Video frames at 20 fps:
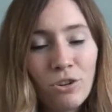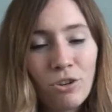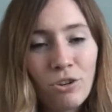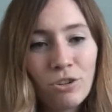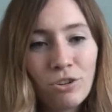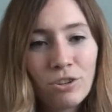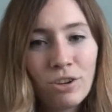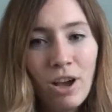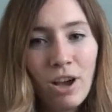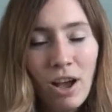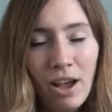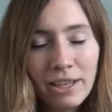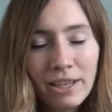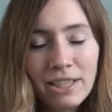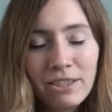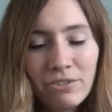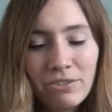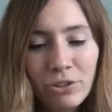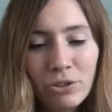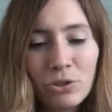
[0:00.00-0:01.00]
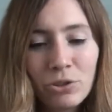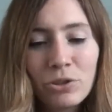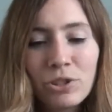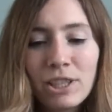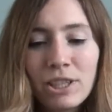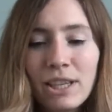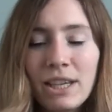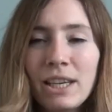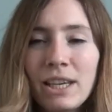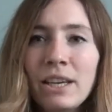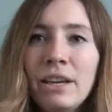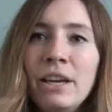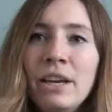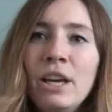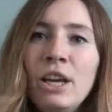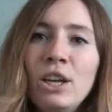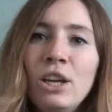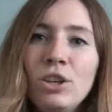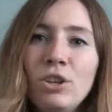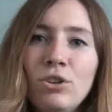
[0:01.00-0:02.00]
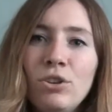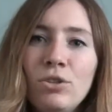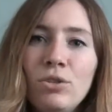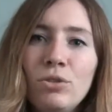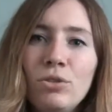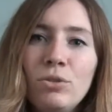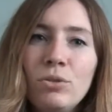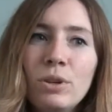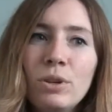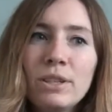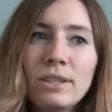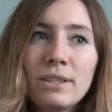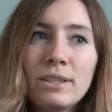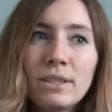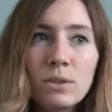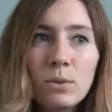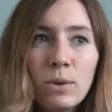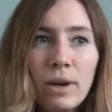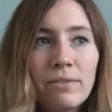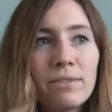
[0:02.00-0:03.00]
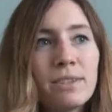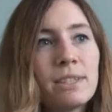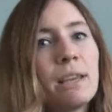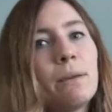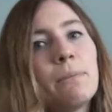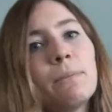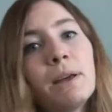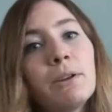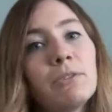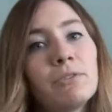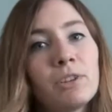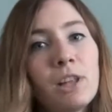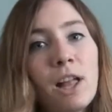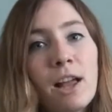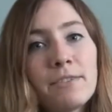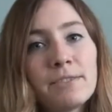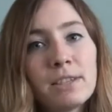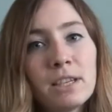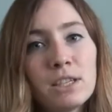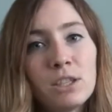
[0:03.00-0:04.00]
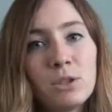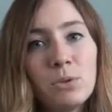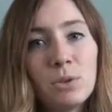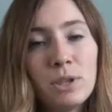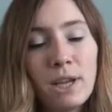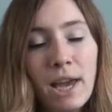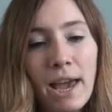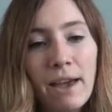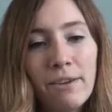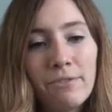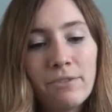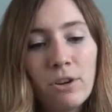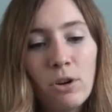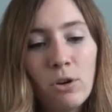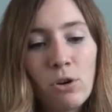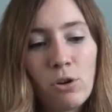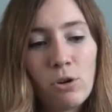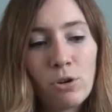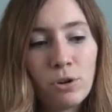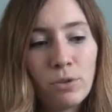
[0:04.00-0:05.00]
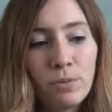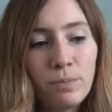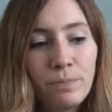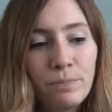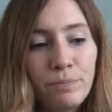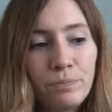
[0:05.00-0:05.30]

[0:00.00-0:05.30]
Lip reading: on hard difficulty, you still have the same amount of lives as you would have on